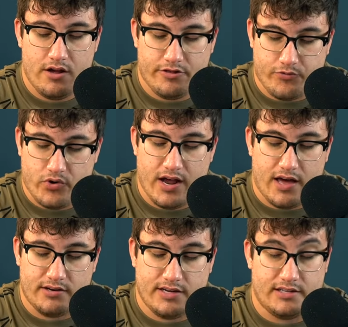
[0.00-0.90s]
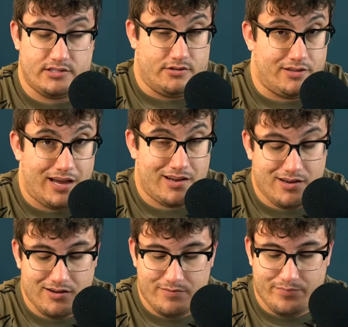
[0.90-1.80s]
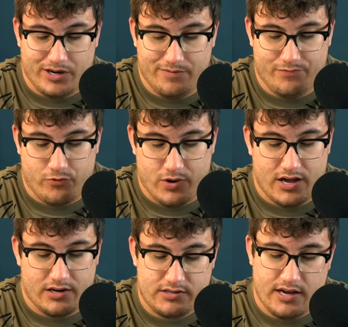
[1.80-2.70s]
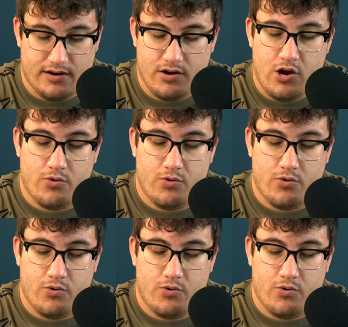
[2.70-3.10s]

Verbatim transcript: three out of ten. Still not good, but three out of ten.